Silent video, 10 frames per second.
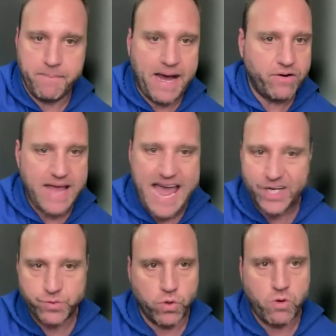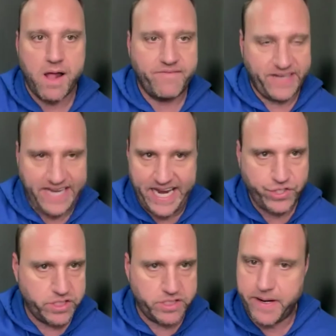about actual
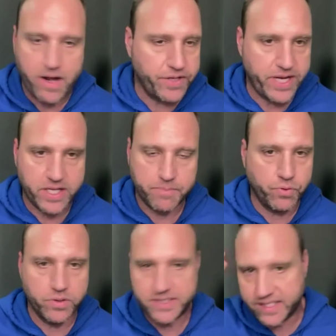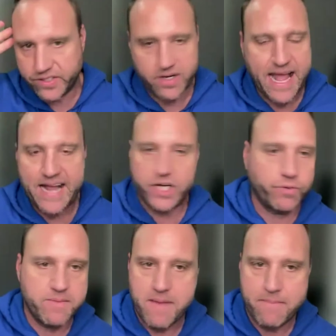qualifications about all the other pools because they're not going
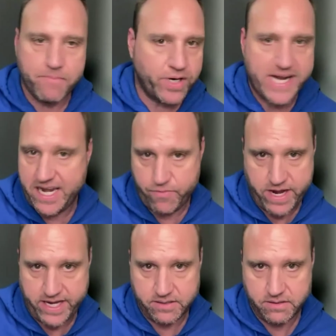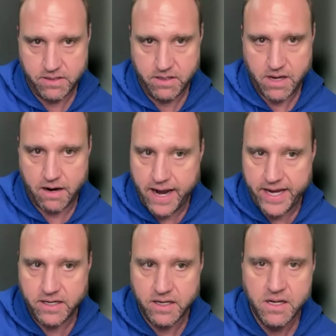to remember it anyways. All
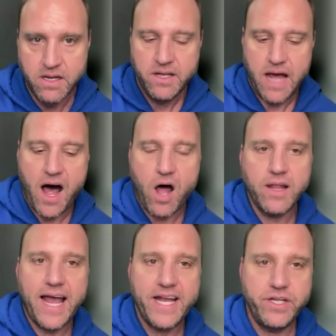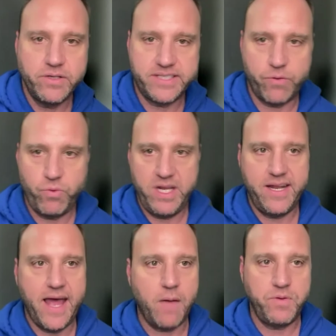right. All I do is say we
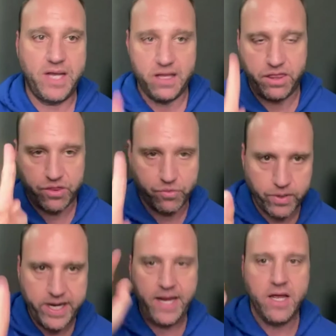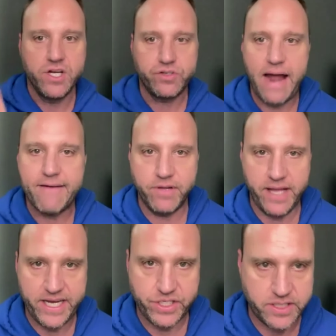need to help you get 3
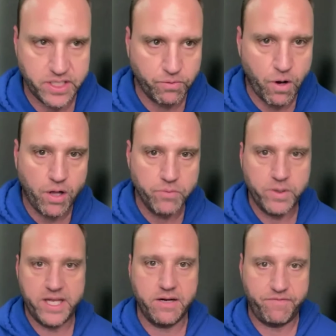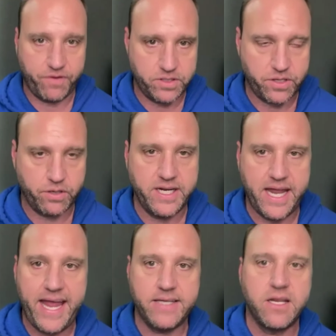travel agents enrolled within your first 30
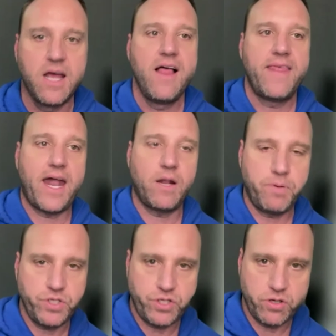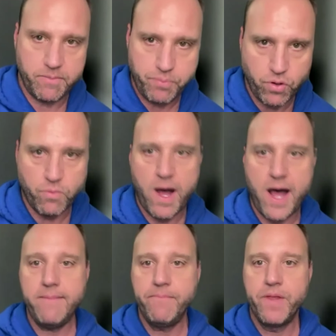days. That'll put you in pool
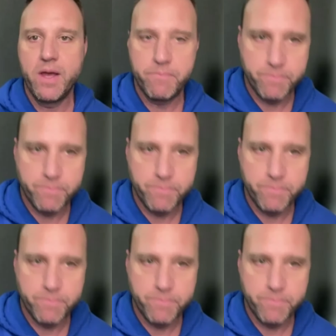1.